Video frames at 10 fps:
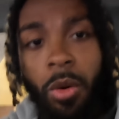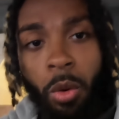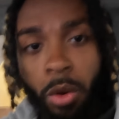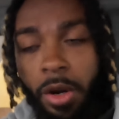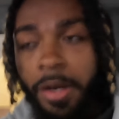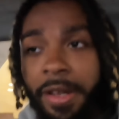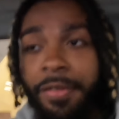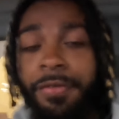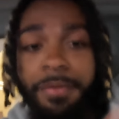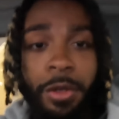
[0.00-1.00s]
Or
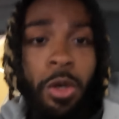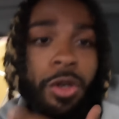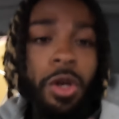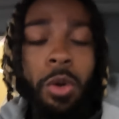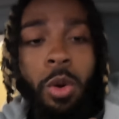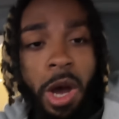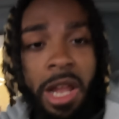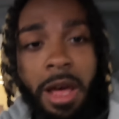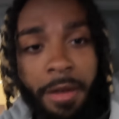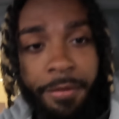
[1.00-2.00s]
if, you know, you don't
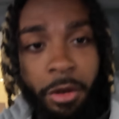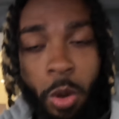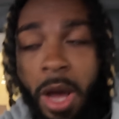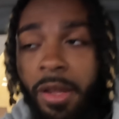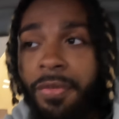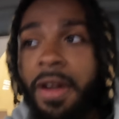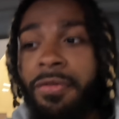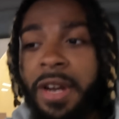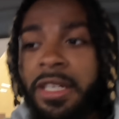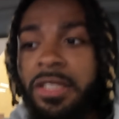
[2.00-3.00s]
qualify
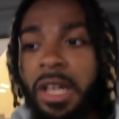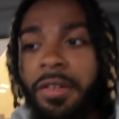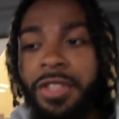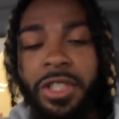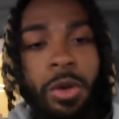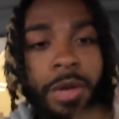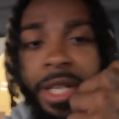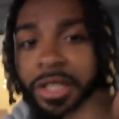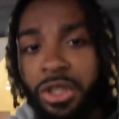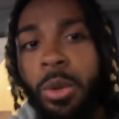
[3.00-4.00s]
for that stuff, just go
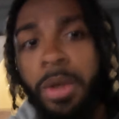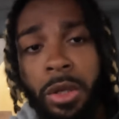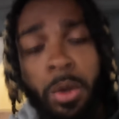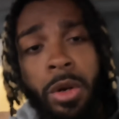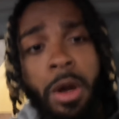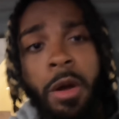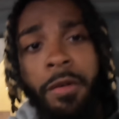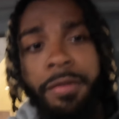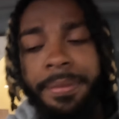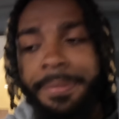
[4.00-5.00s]
get a student loan
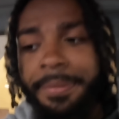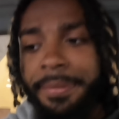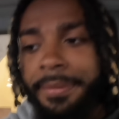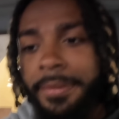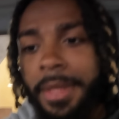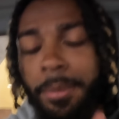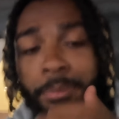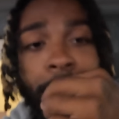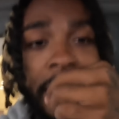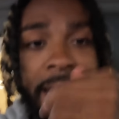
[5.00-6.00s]
off,
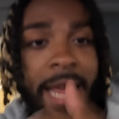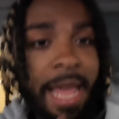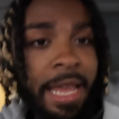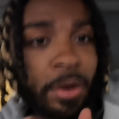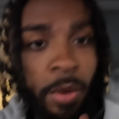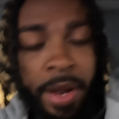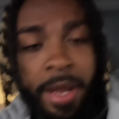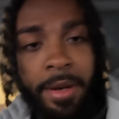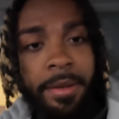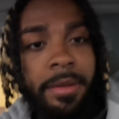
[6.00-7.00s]
pay the
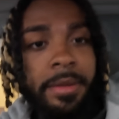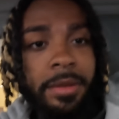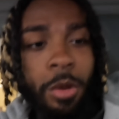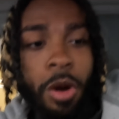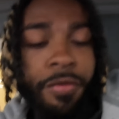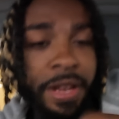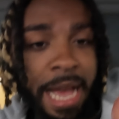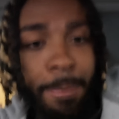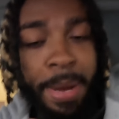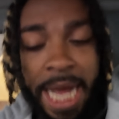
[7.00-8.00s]
$8,000, or if you
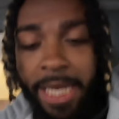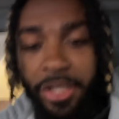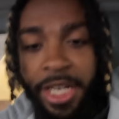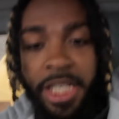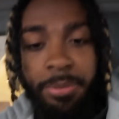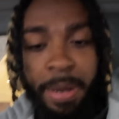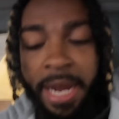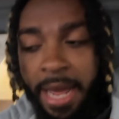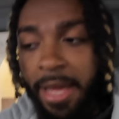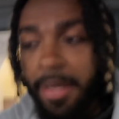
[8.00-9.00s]
got pocket change,
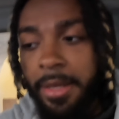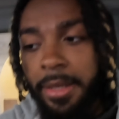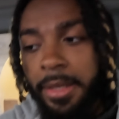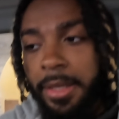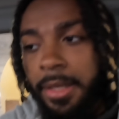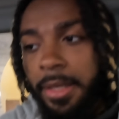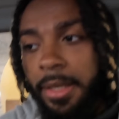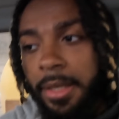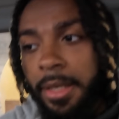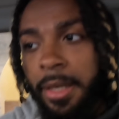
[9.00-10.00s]
pay that.
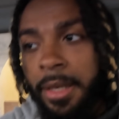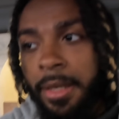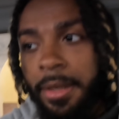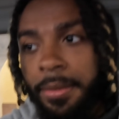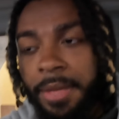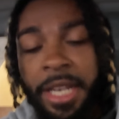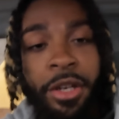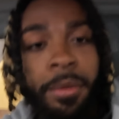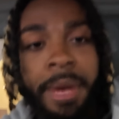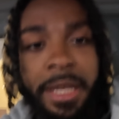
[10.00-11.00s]
And
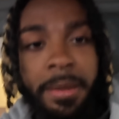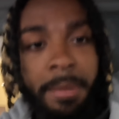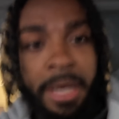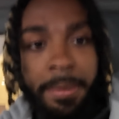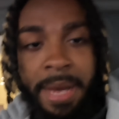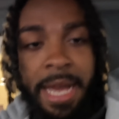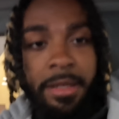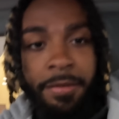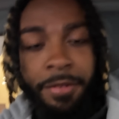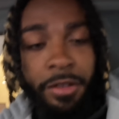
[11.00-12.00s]
you'll make the money
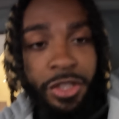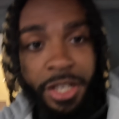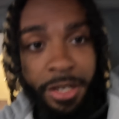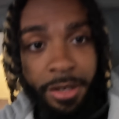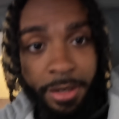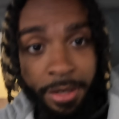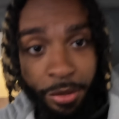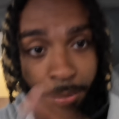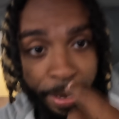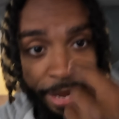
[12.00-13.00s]
back the first year and
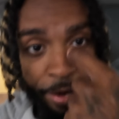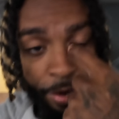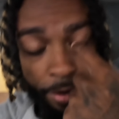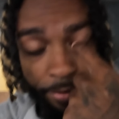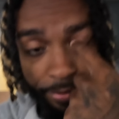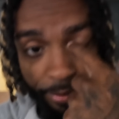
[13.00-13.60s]
you'll pay it off.